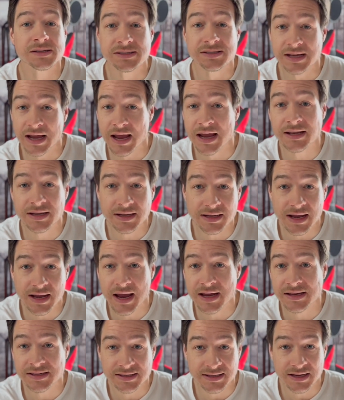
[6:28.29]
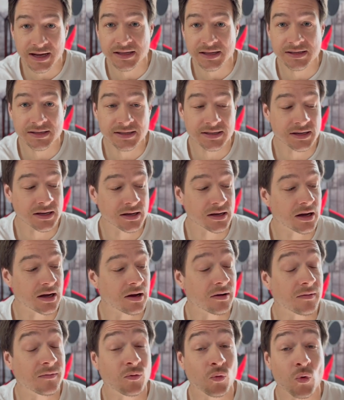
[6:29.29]
day-to-day sense
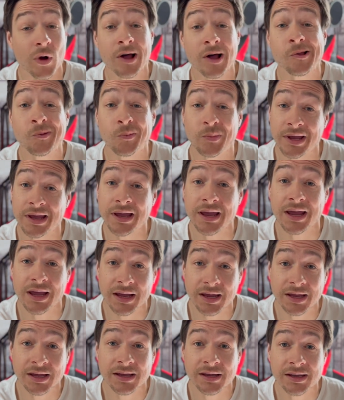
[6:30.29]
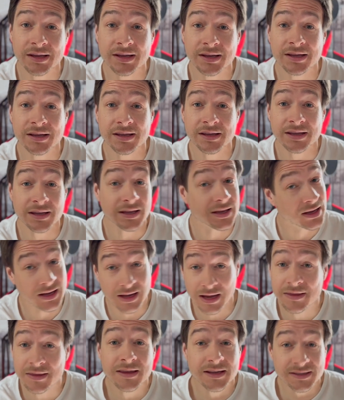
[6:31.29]
of well-being
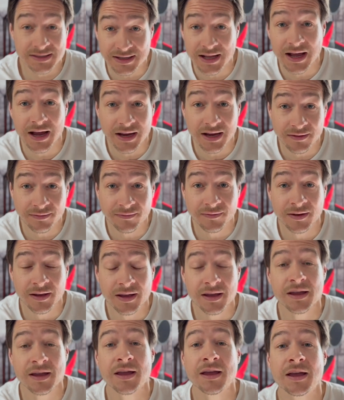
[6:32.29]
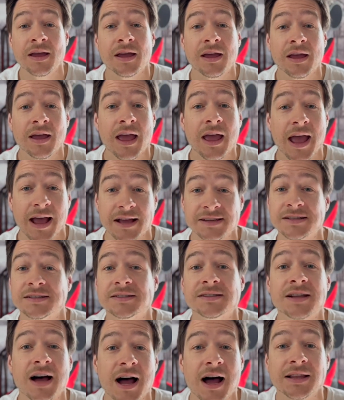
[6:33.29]
in this life has a
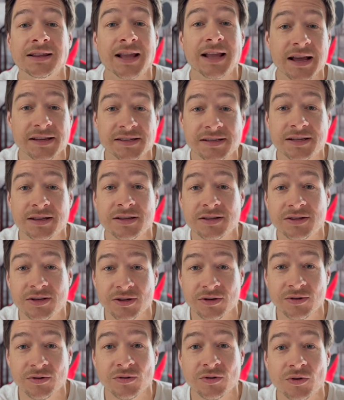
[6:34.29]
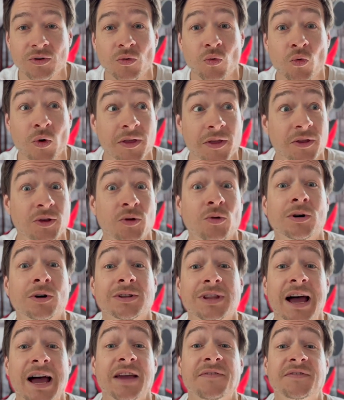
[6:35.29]
lot less to do with your
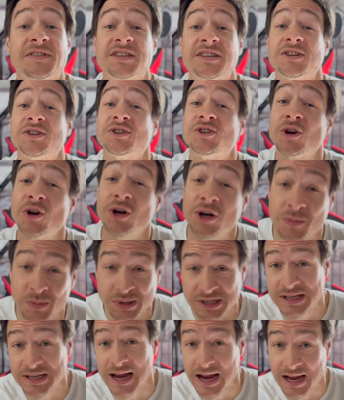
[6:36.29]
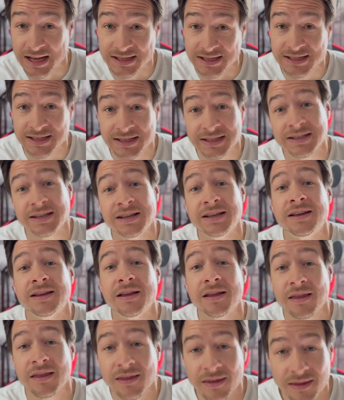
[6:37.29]
life's circumstance
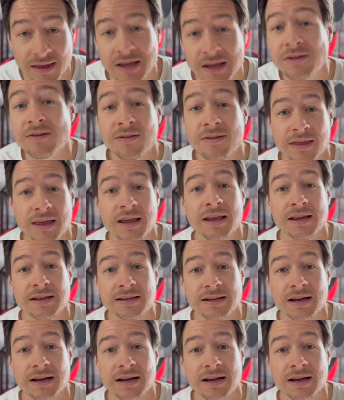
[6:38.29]
than you think it